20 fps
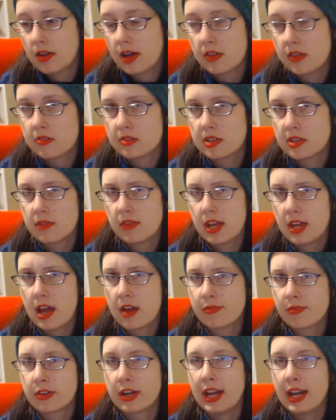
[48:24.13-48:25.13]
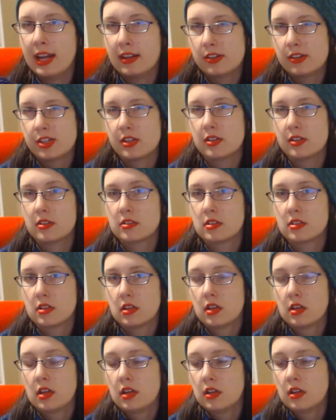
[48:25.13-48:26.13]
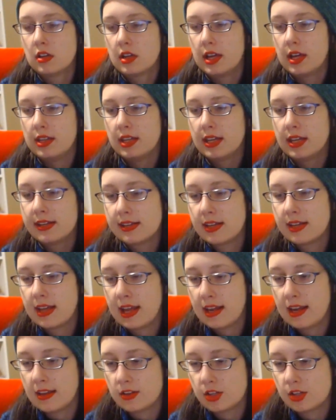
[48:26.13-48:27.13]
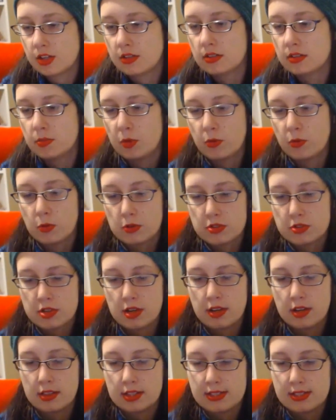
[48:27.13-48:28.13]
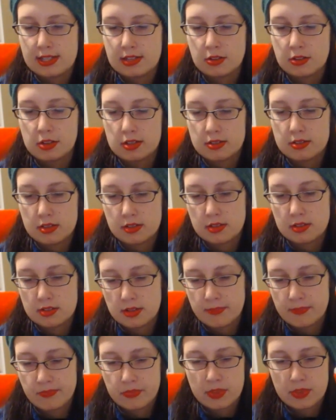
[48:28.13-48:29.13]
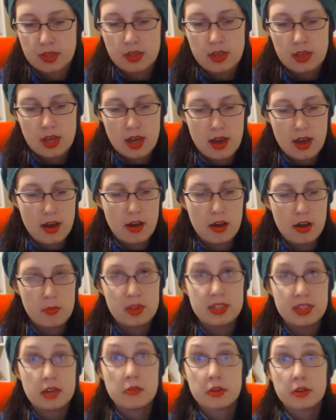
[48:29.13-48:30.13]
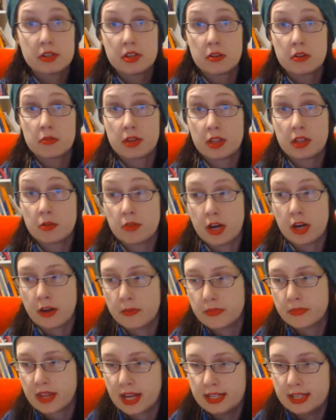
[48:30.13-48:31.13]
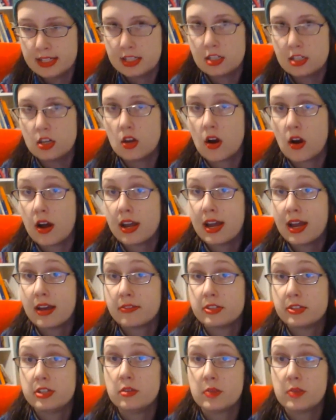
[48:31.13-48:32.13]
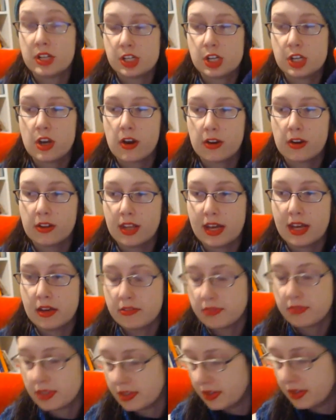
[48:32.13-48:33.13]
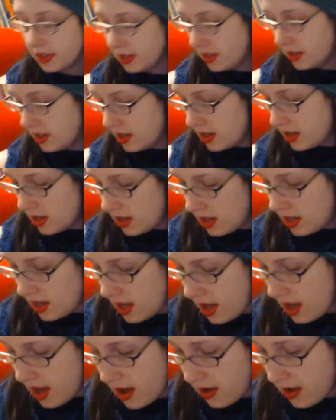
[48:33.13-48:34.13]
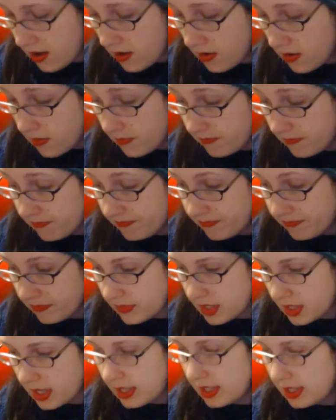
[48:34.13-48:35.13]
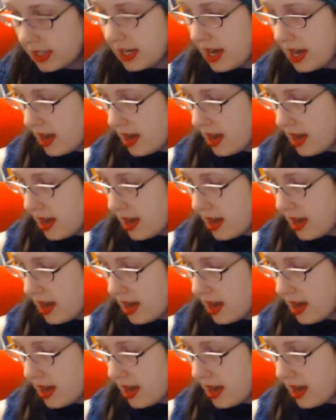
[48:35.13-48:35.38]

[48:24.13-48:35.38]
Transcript: either 7.5 or 8 inches. I think I did 8 inches before starting the decreases. And that worked out really well. I did not have too much yarn left. I think